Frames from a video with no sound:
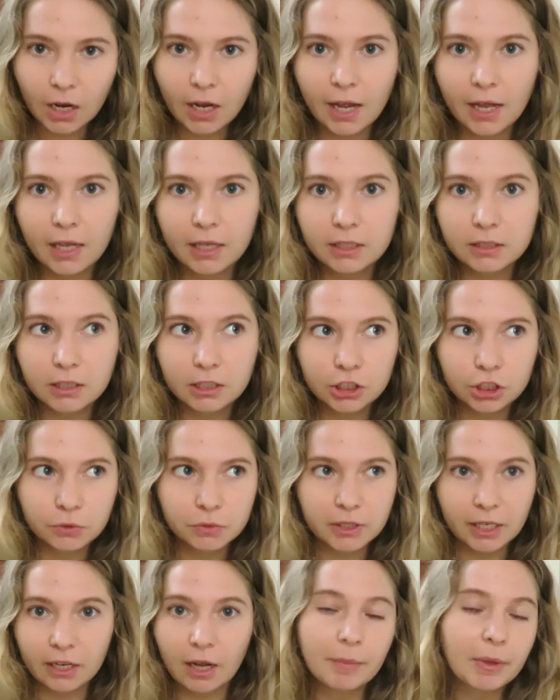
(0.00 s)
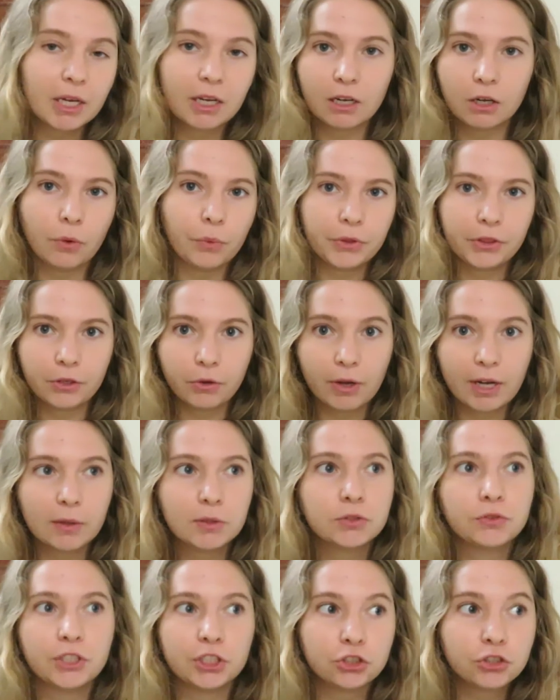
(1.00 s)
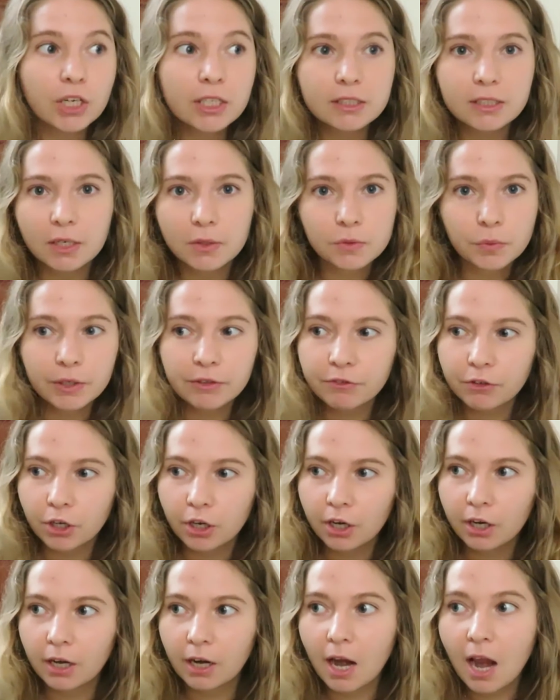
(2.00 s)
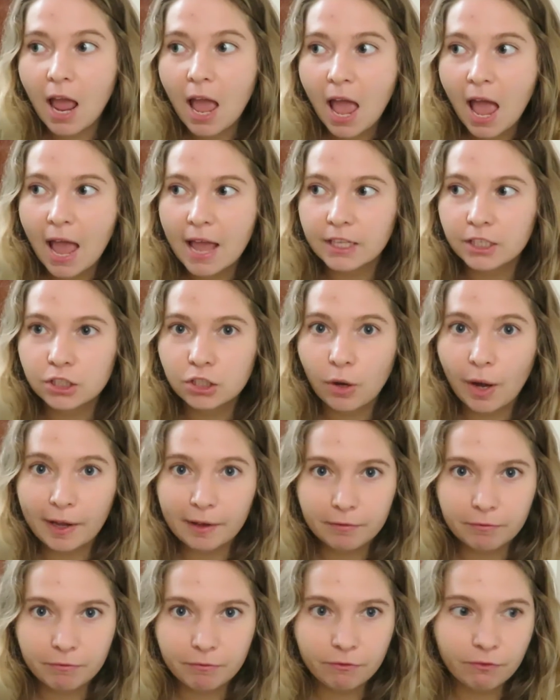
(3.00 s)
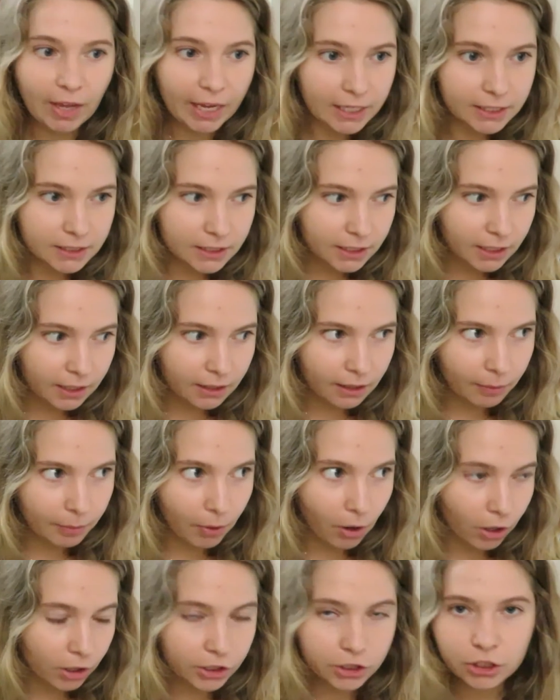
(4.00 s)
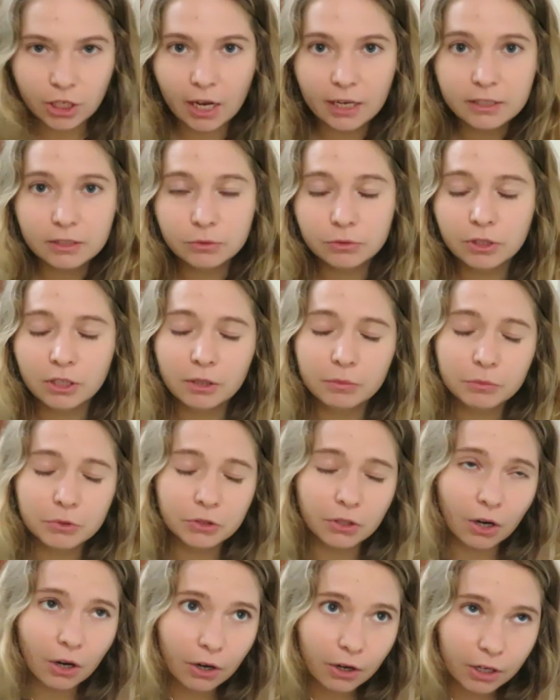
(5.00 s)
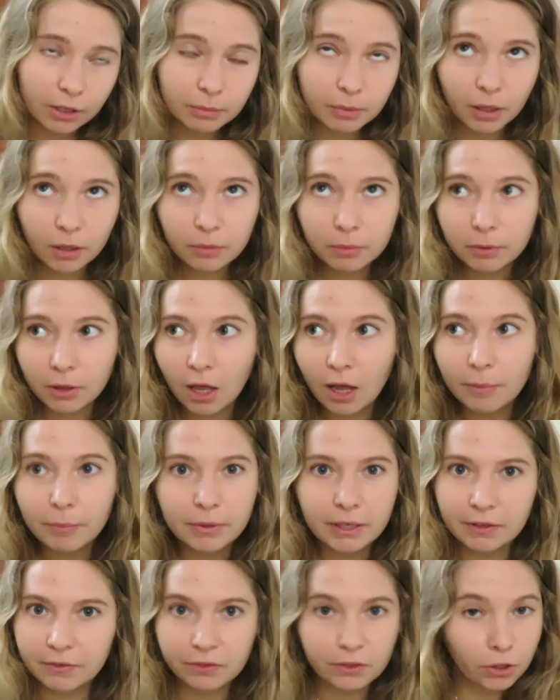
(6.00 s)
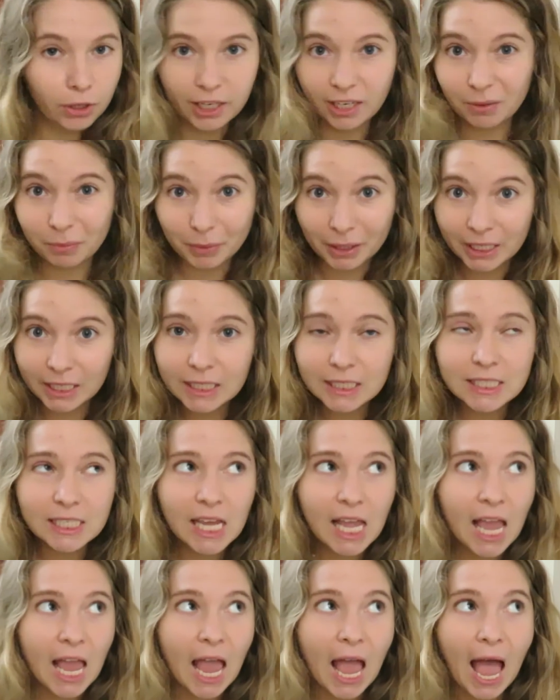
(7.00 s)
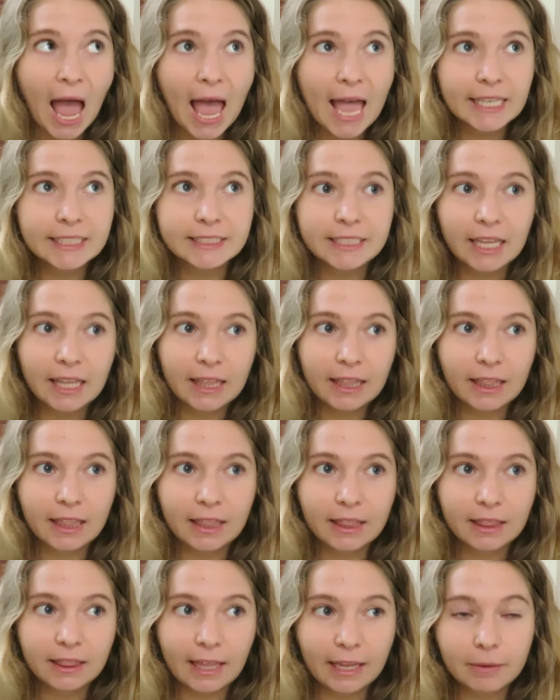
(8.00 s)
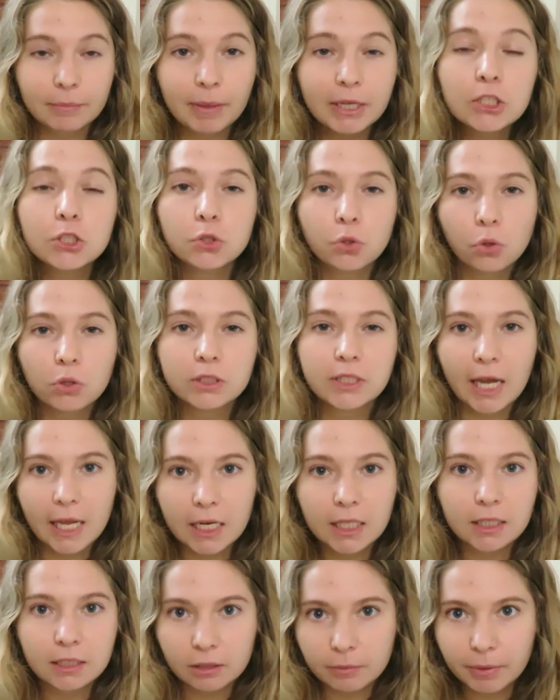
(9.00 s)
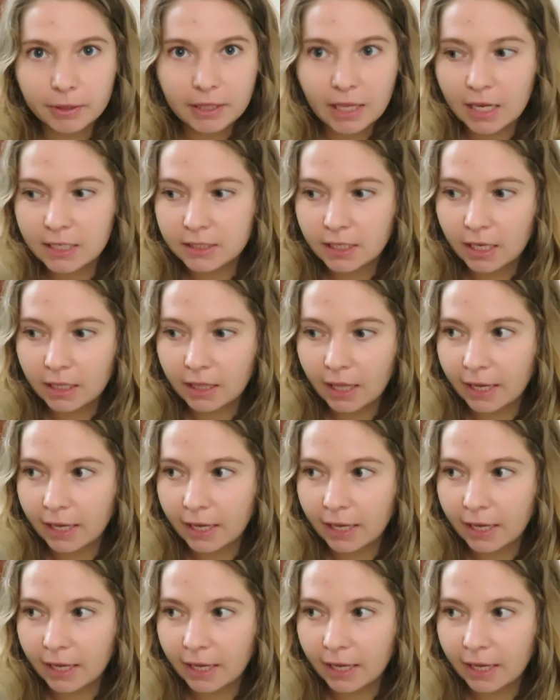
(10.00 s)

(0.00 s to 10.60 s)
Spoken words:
And she was like, I'm not gonna go with you. And I was already dressed and I was waiting for her. And so I faked it and I apologized and was like, I'm sorry, blah, blah, even though I didn't mean it. And like my soul died a little bit that day.